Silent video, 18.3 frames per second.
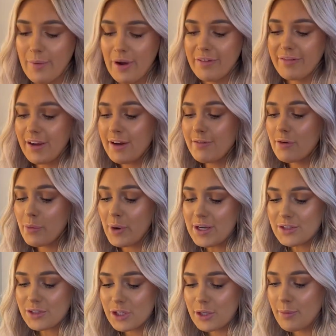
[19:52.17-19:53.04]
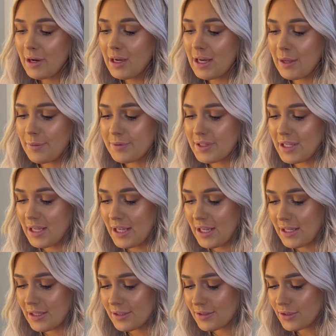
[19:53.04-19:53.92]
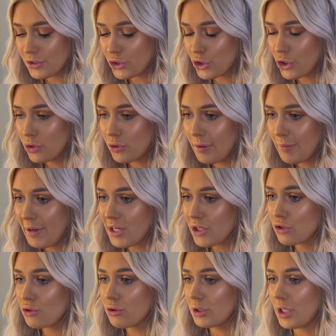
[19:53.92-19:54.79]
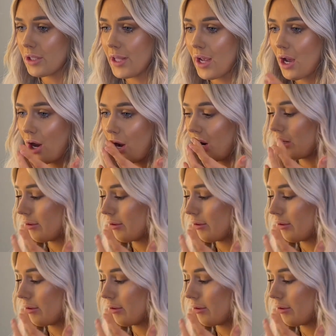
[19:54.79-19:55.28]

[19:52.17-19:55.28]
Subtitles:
favourite way to do my lips is to make sure that they are a